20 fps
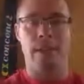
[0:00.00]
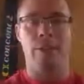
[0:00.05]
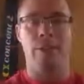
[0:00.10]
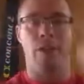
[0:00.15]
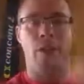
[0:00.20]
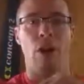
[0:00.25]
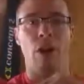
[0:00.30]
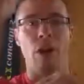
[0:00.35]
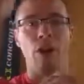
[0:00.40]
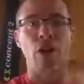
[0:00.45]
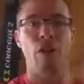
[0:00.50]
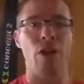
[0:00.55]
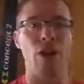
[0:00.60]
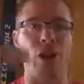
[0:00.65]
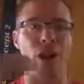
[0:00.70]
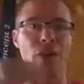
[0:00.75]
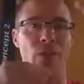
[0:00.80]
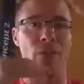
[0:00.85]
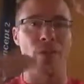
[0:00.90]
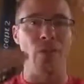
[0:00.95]
closed
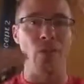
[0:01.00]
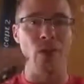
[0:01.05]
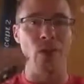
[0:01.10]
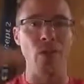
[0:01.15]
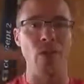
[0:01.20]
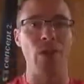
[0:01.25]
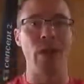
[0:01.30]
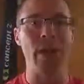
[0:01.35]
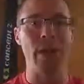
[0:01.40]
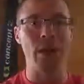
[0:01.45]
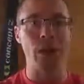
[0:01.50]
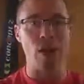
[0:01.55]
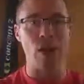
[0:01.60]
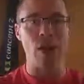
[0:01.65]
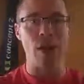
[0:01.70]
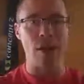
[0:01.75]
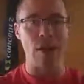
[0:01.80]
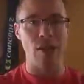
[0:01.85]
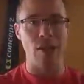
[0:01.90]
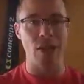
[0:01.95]
off room where no
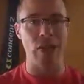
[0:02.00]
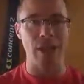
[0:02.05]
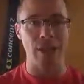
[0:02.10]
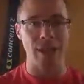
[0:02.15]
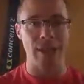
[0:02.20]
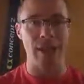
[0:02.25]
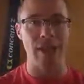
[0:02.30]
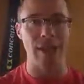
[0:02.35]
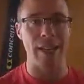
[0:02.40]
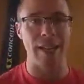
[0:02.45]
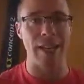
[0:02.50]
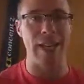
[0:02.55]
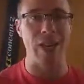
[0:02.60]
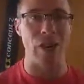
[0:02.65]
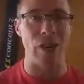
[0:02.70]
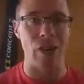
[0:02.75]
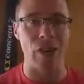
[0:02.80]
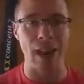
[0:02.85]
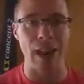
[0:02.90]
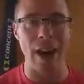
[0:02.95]
energy can get in
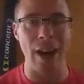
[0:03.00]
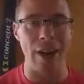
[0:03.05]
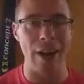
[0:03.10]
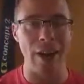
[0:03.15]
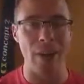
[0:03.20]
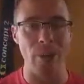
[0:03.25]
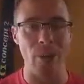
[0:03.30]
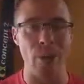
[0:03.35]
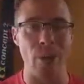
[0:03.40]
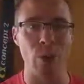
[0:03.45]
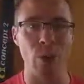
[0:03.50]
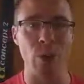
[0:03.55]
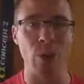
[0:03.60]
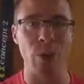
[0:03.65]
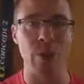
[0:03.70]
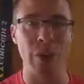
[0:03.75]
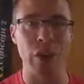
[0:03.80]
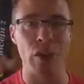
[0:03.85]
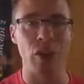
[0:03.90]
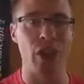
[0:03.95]
or out, and will
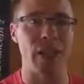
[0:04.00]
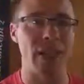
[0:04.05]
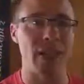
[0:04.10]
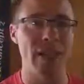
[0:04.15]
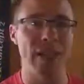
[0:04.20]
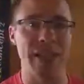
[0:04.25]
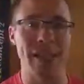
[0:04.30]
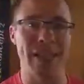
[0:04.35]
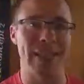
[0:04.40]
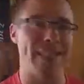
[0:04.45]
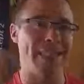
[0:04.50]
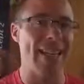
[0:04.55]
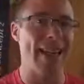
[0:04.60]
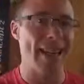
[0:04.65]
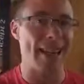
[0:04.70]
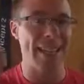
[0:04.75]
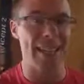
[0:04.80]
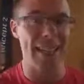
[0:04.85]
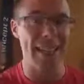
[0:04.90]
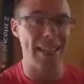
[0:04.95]
measure
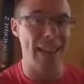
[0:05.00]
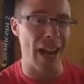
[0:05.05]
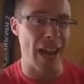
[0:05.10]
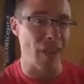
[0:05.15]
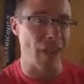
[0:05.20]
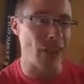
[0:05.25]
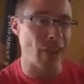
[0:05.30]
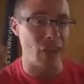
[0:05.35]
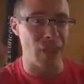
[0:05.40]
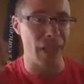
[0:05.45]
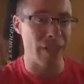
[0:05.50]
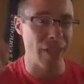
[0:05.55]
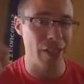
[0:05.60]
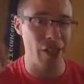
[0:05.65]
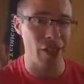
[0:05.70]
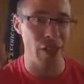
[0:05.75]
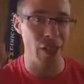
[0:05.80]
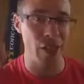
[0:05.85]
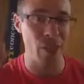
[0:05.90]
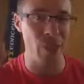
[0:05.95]
exactly how much
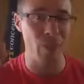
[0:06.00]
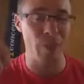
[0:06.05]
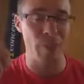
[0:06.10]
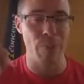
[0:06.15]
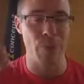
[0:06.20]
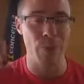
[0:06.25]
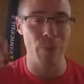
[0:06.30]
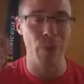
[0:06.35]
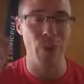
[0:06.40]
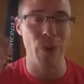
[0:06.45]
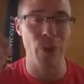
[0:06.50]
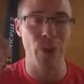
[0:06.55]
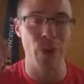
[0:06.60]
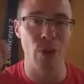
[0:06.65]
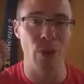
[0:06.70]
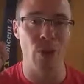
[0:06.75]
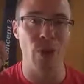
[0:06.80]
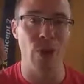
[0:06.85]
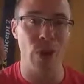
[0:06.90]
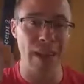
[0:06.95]
energy
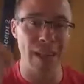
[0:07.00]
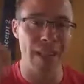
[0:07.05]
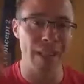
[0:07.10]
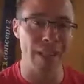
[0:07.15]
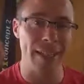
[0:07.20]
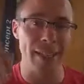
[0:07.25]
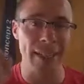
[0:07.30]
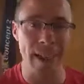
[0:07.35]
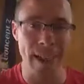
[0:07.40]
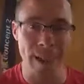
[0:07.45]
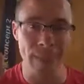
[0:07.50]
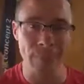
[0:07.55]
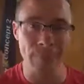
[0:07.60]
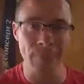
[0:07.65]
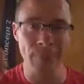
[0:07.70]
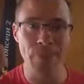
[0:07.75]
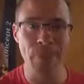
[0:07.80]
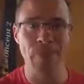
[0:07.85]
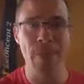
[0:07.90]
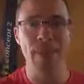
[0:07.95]
you're breaking down.
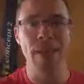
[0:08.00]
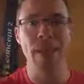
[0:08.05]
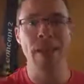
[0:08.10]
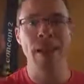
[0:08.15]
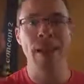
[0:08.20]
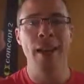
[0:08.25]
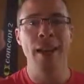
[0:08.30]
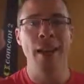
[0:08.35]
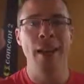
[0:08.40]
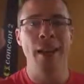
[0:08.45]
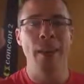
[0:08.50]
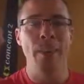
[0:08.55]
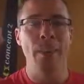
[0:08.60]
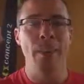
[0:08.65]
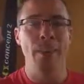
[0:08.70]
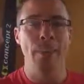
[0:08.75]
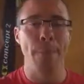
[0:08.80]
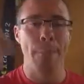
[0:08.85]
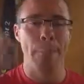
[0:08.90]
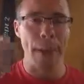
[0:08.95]

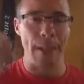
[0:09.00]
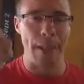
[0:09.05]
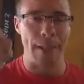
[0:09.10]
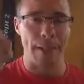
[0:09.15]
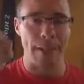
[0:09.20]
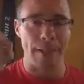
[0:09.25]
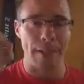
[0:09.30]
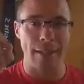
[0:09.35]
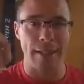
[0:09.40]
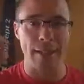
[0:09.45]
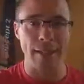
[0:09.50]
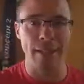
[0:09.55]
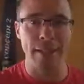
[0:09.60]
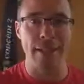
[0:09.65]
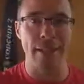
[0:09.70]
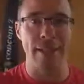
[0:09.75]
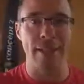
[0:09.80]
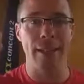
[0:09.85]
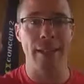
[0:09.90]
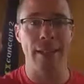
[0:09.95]
But
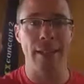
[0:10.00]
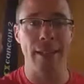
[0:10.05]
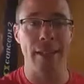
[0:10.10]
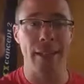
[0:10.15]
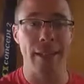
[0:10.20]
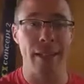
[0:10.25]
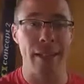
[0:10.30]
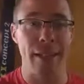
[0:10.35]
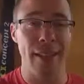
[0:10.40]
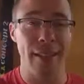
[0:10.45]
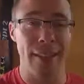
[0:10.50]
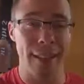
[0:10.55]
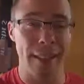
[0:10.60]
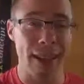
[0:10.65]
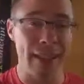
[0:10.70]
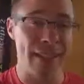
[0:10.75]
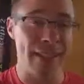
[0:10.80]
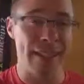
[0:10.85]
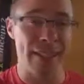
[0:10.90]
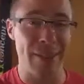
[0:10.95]

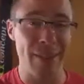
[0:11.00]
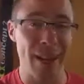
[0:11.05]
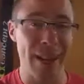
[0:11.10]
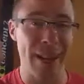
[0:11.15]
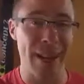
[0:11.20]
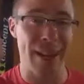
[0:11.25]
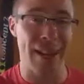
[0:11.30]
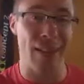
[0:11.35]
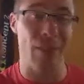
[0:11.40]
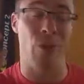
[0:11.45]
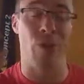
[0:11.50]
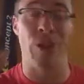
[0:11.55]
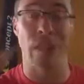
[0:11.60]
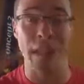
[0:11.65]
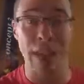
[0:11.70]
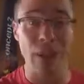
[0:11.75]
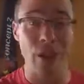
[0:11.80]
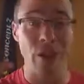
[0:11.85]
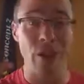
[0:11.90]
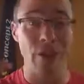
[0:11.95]
that's the
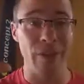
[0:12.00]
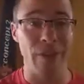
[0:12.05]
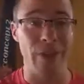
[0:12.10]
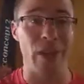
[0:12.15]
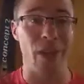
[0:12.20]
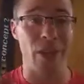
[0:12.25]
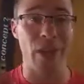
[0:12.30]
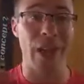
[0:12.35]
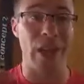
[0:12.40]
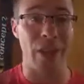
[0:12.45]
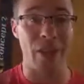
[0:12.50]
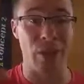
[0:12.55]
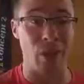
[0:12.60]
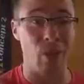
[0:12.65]
error on that is